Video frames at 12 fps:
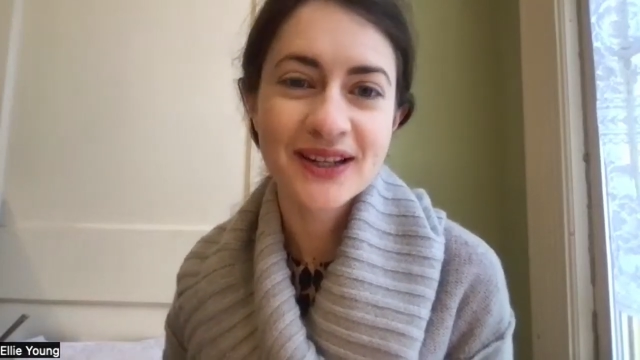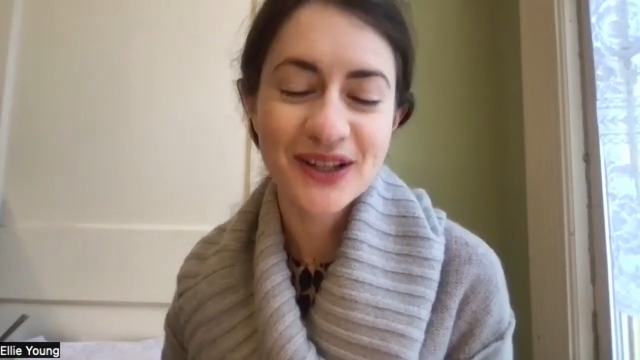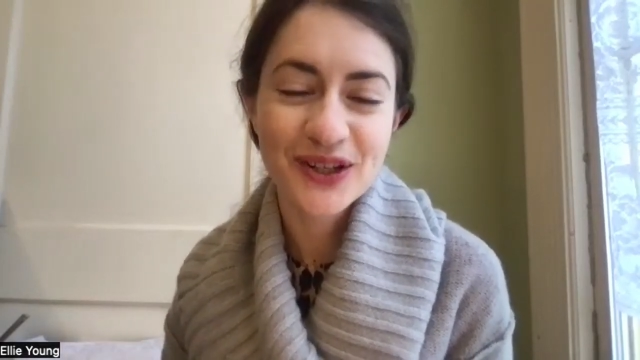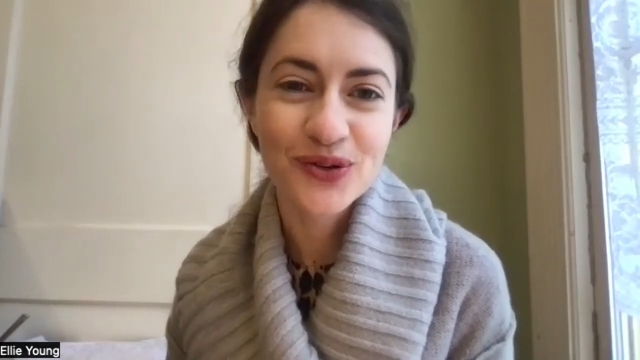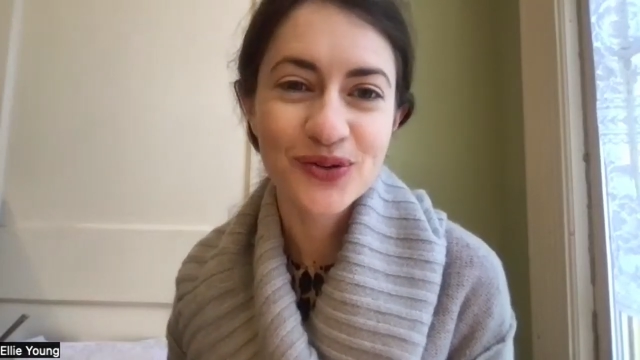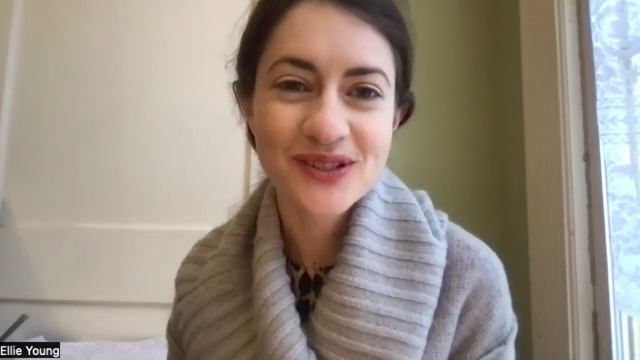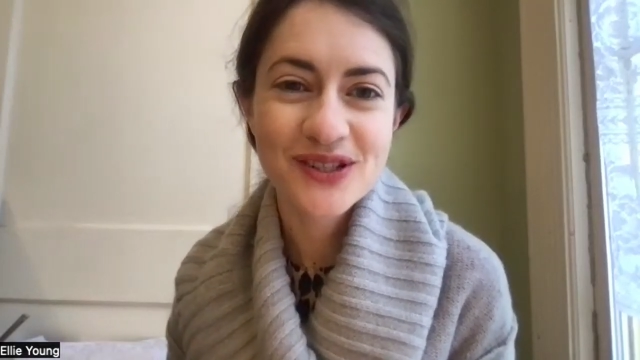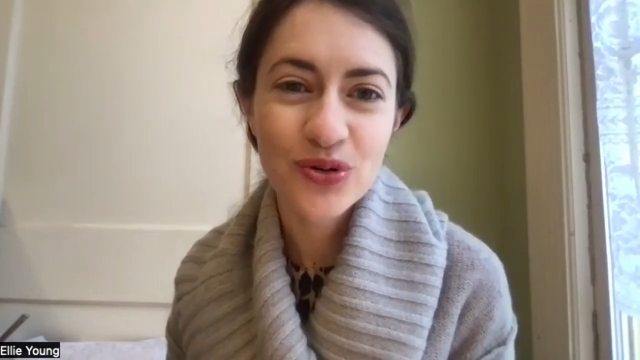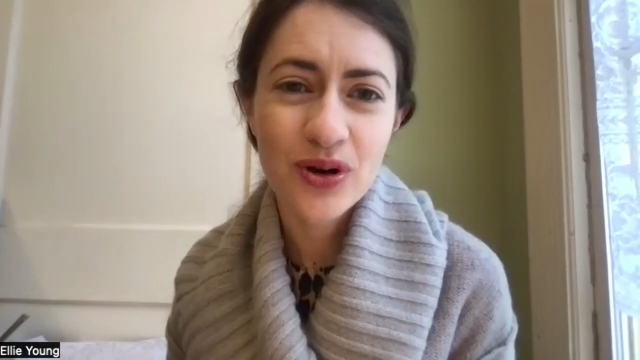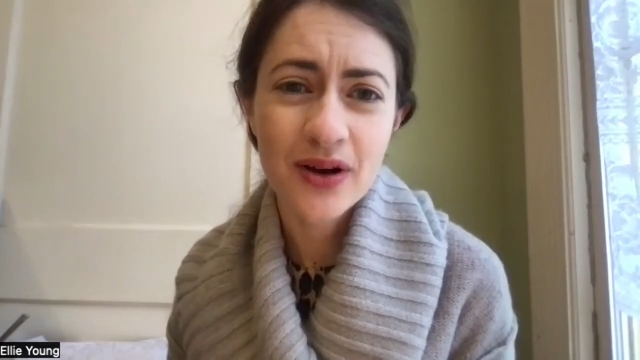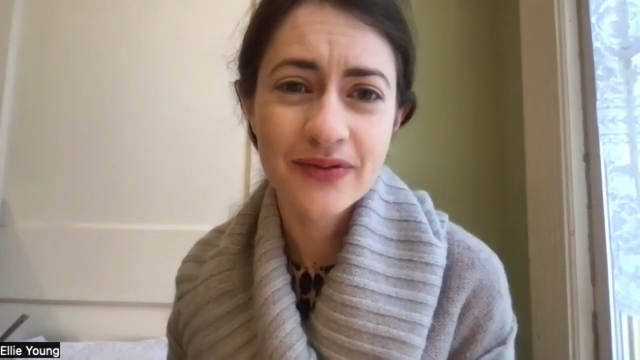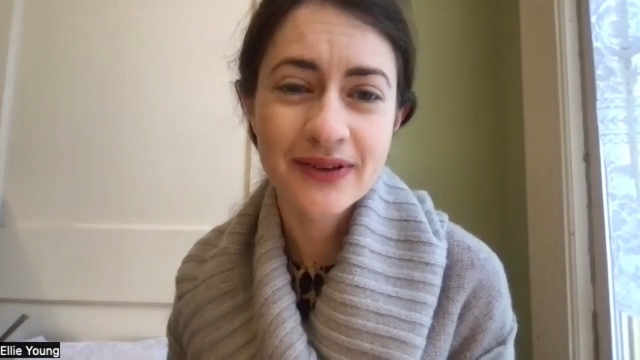you know, so
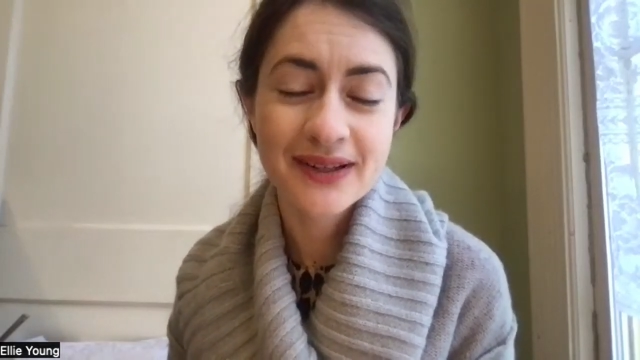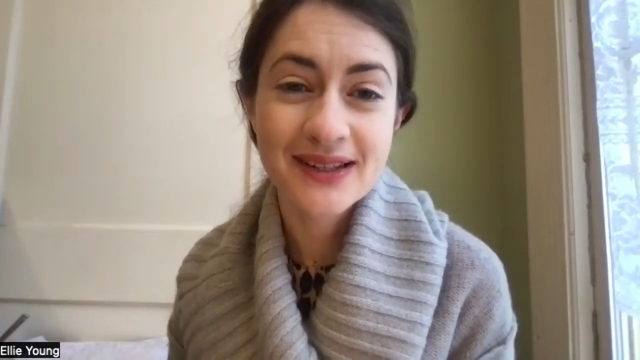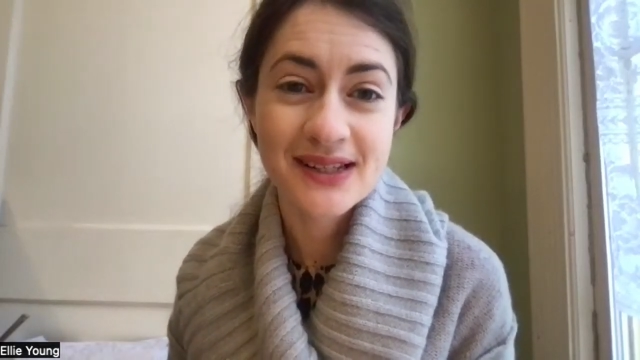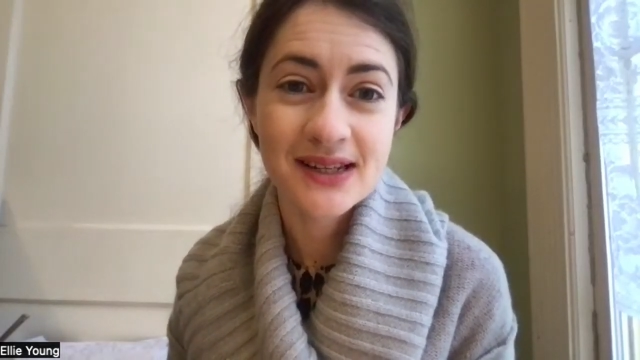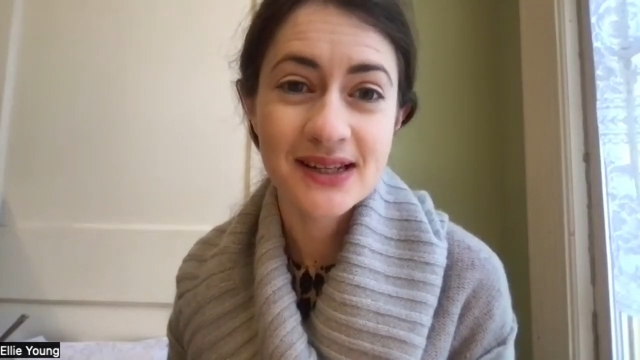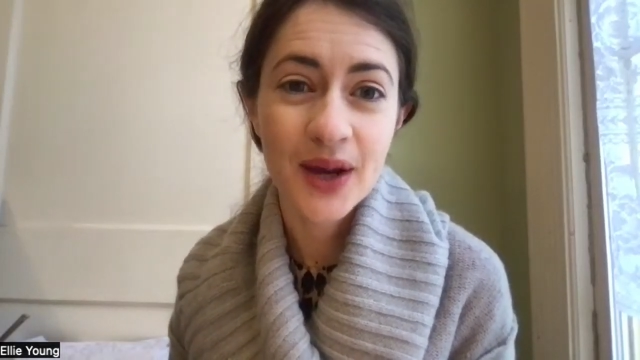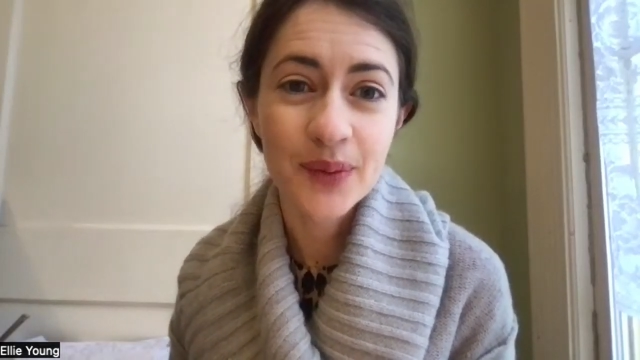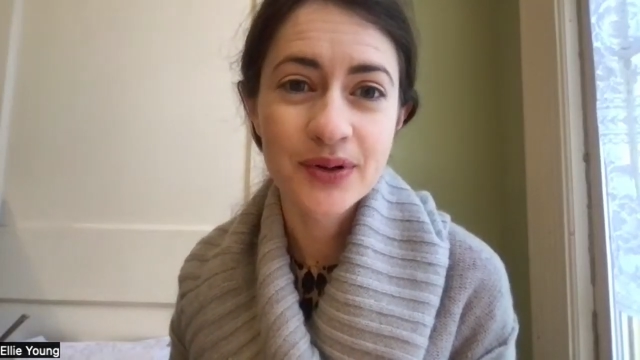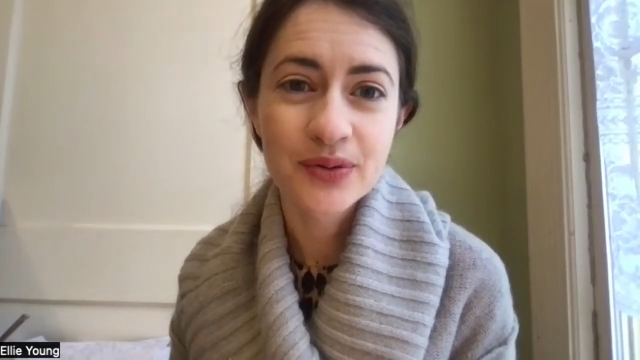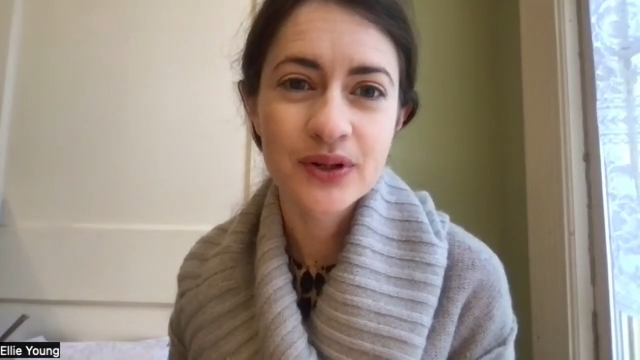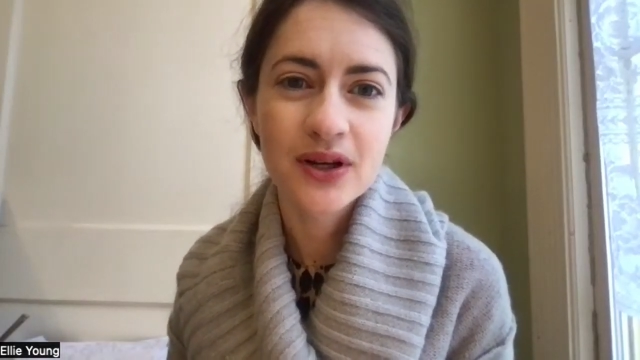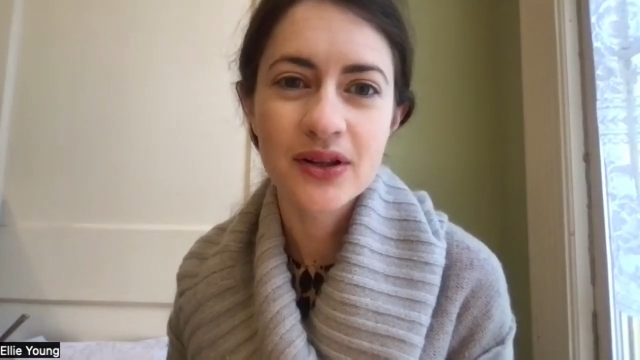often doesn't happen
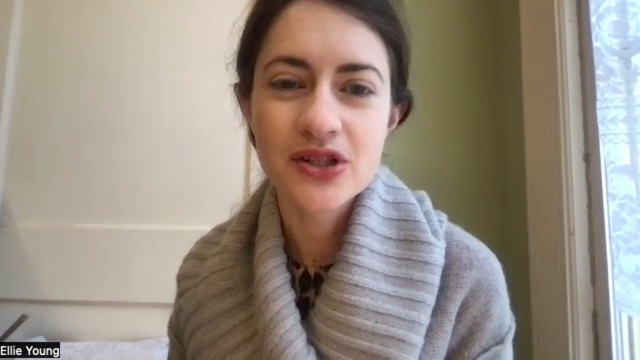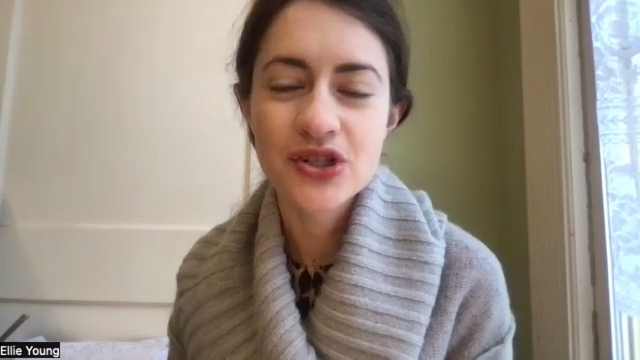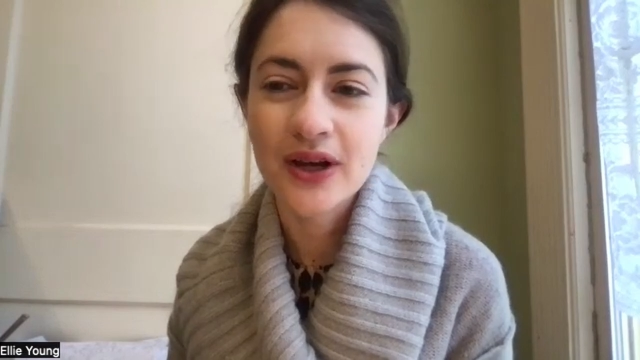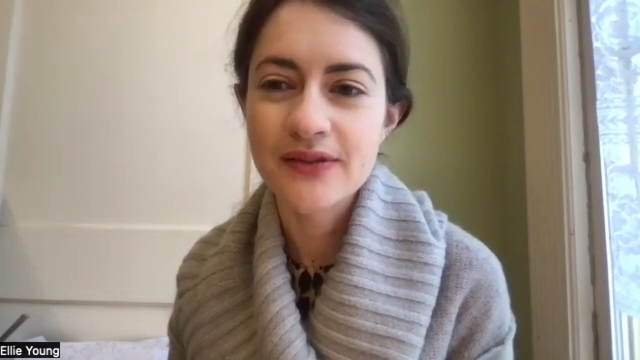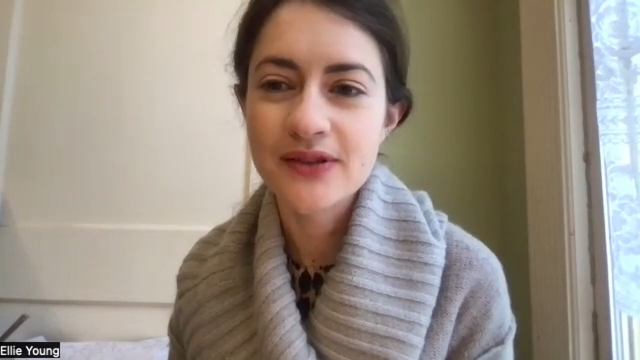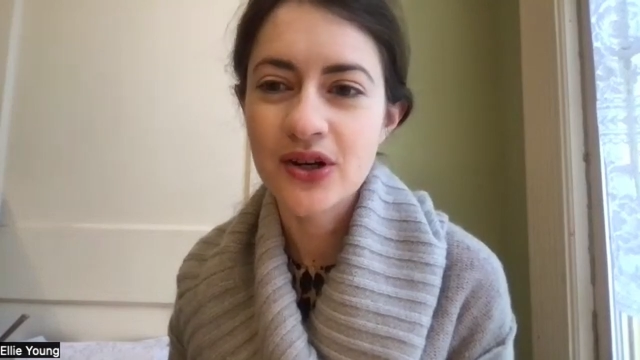when knowledge graphs